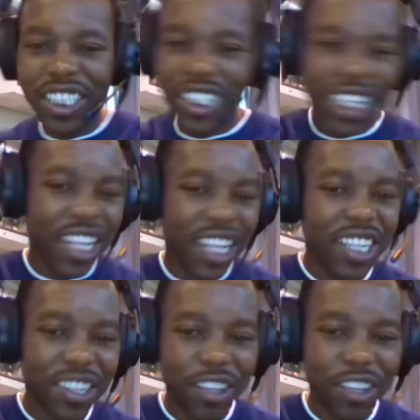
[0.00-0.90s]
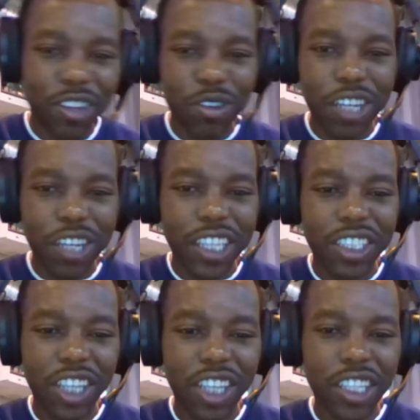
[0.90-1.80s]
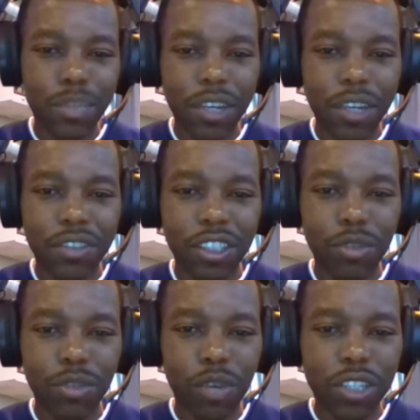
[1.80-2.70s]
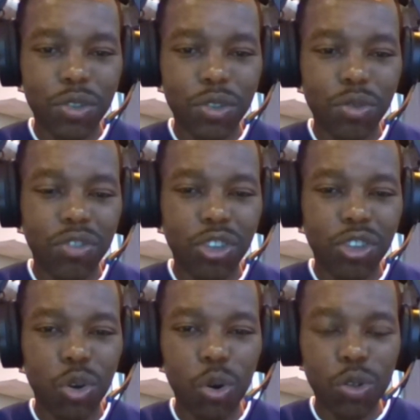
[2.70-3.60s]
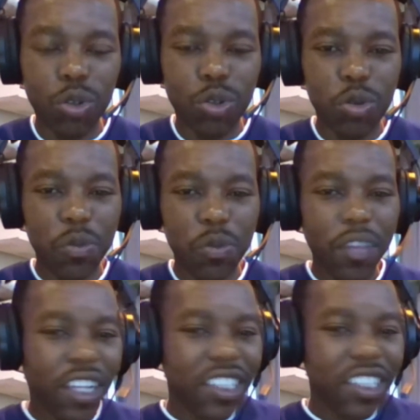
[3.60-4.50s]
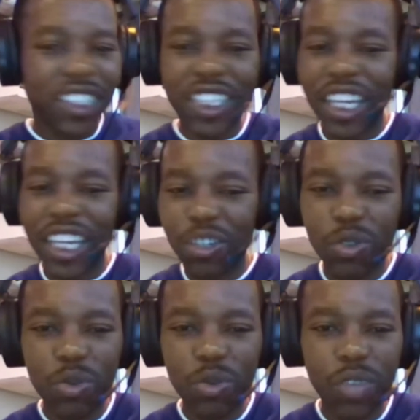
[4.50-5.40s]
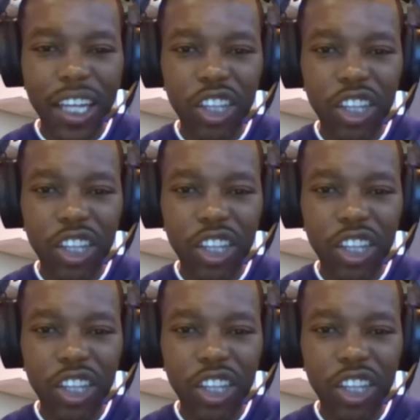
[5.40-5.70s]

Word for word: She can you know, hit Shakespeare if she wants to, she's called to. She can do that